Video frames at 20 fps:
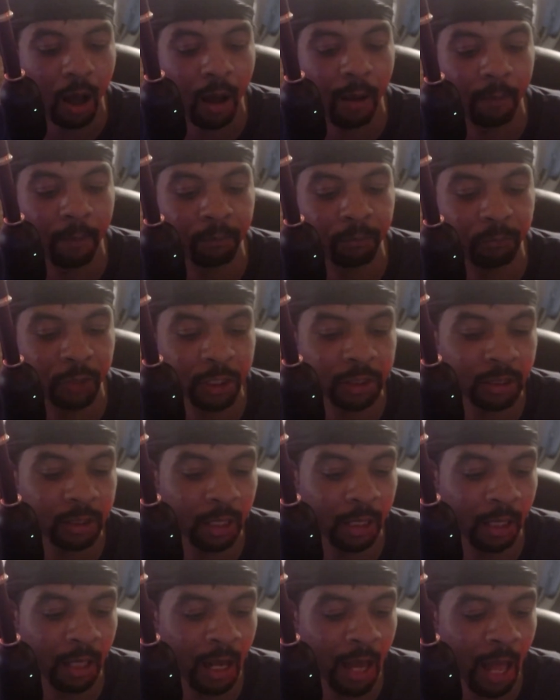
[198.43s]
This
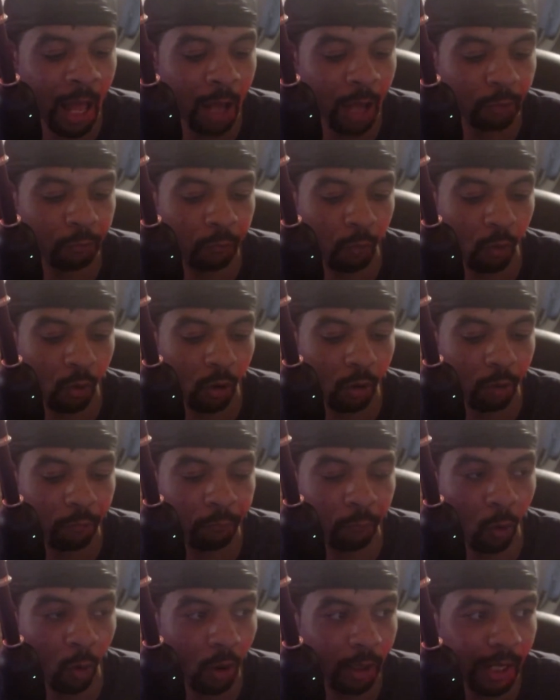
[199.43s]
thing allows for
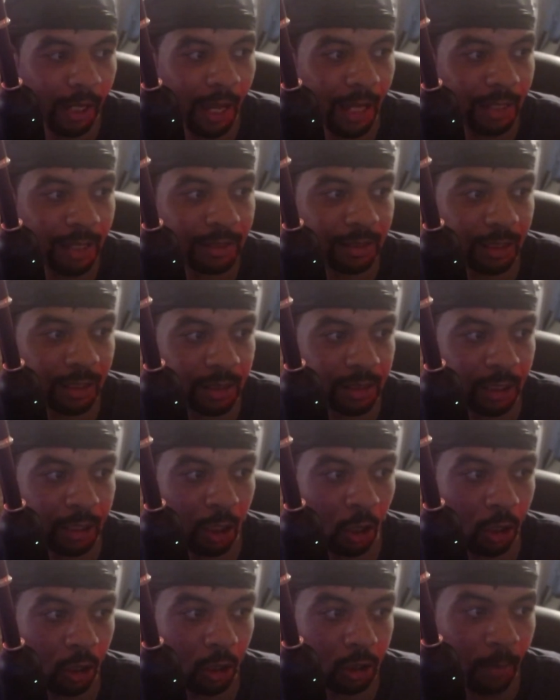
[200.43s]
4K 60
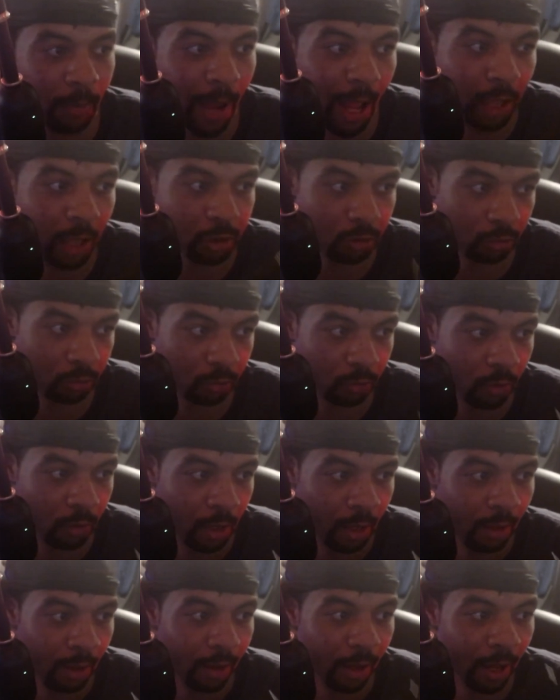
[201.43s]
hertz pass through,
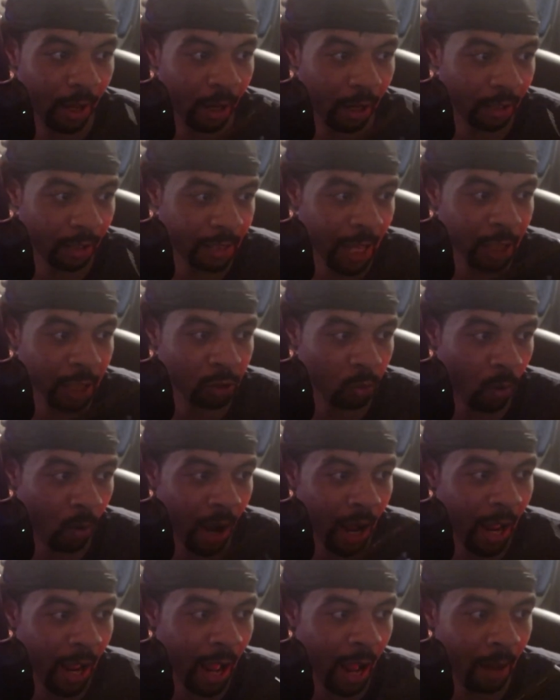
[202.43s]
and that's
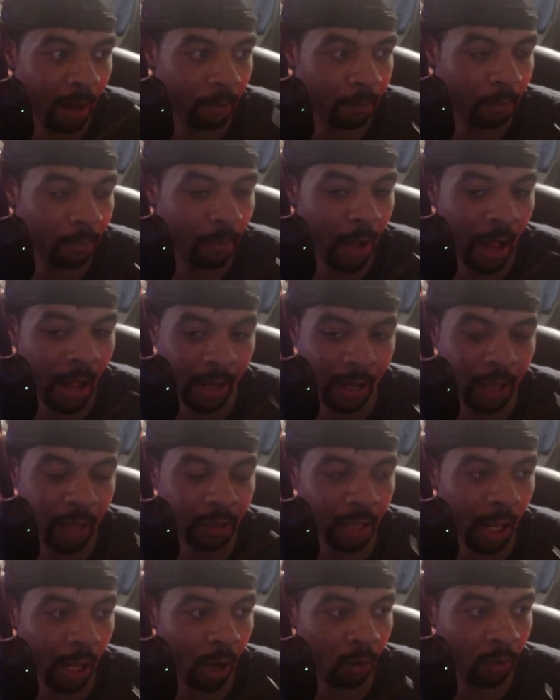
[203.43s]
why I got the
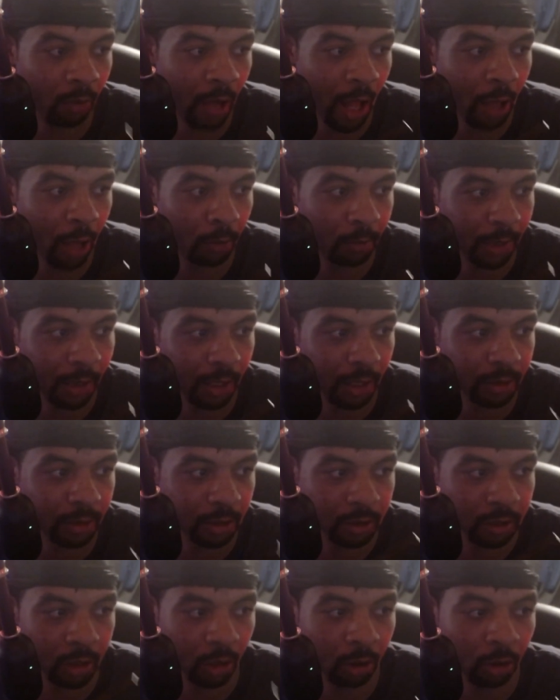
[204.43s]
Elgato, because it's
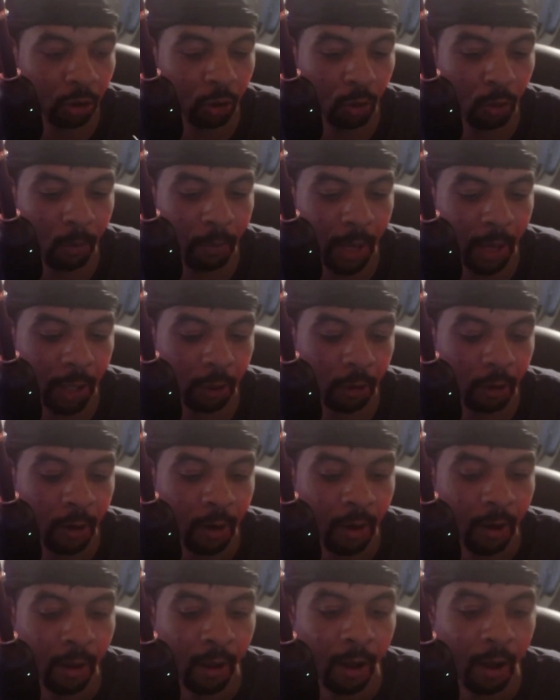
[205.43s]
a little better.
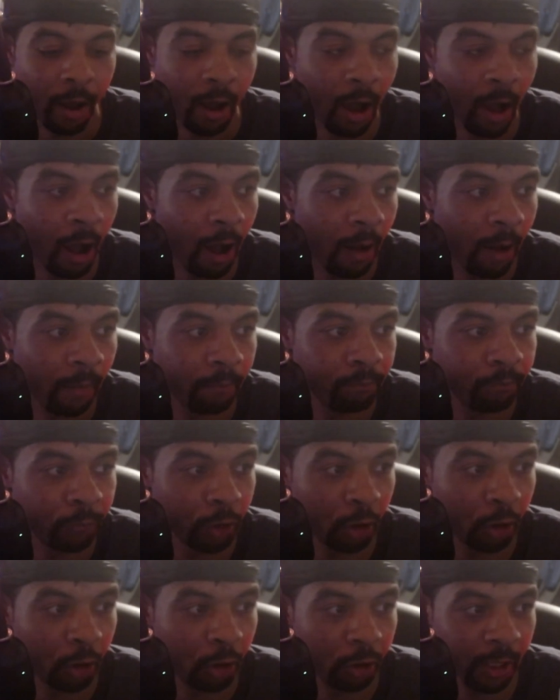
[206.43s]

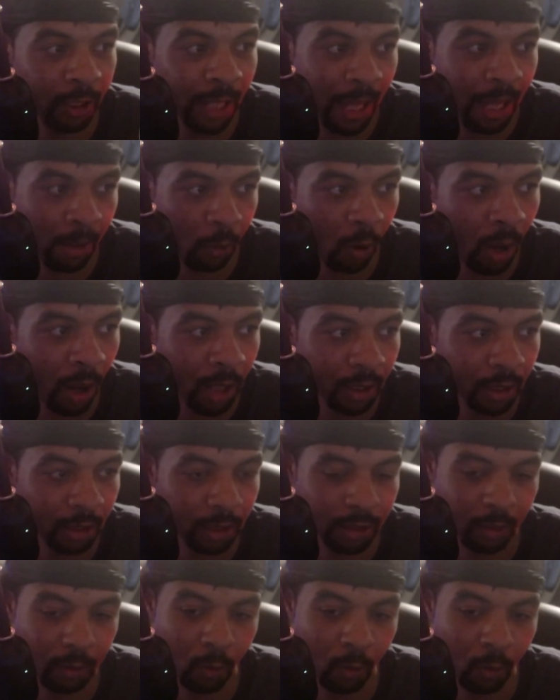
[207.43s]
Your game
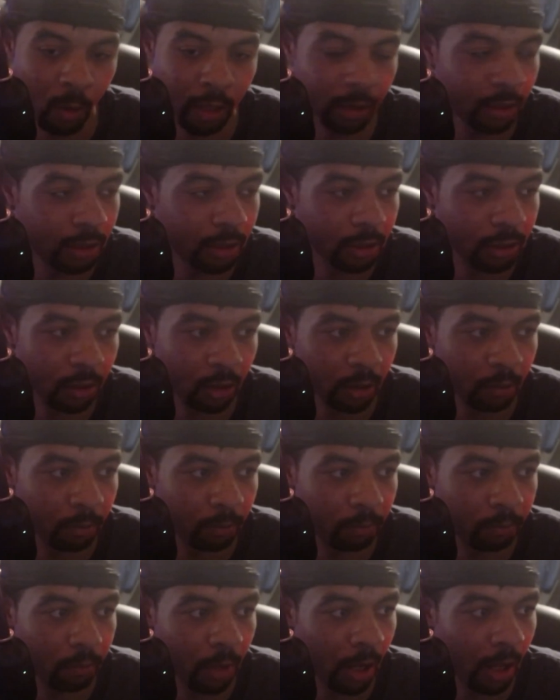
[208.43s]
quality is
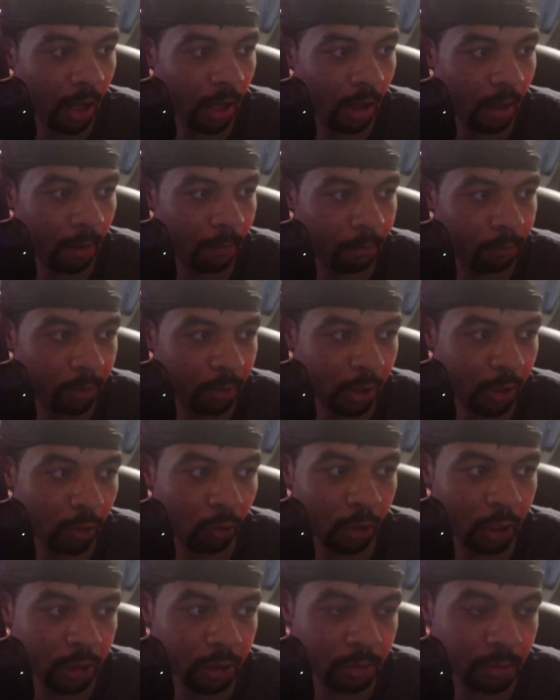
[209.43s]
gonna be
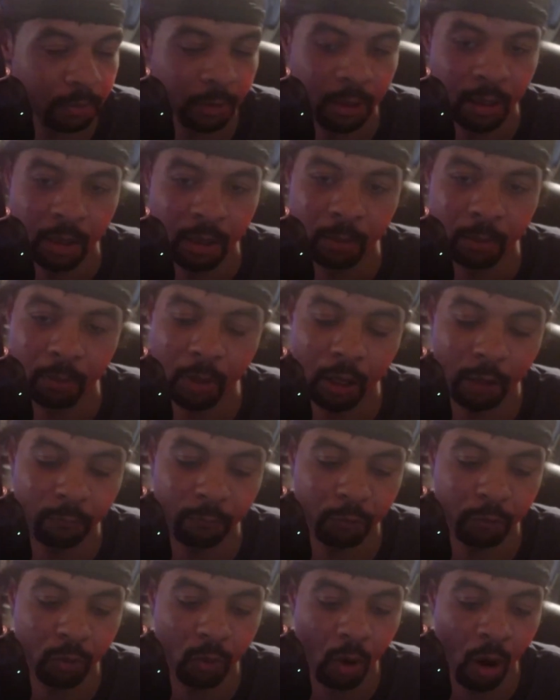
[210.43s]
crisp, but if
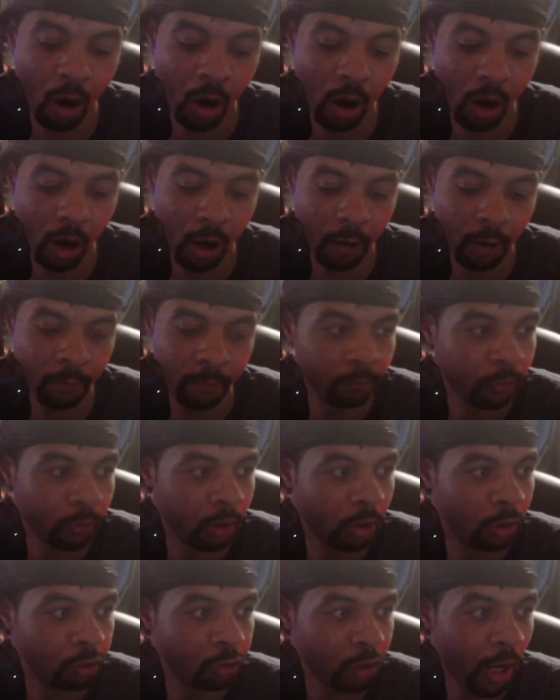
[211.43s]
you are
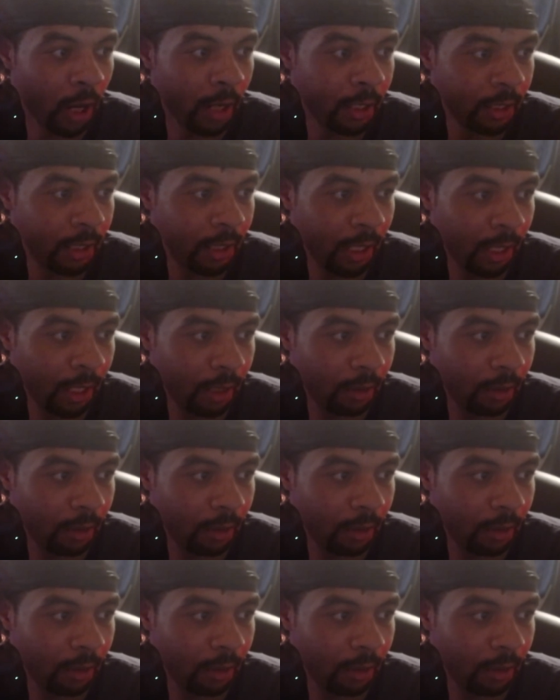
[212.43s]
trying to get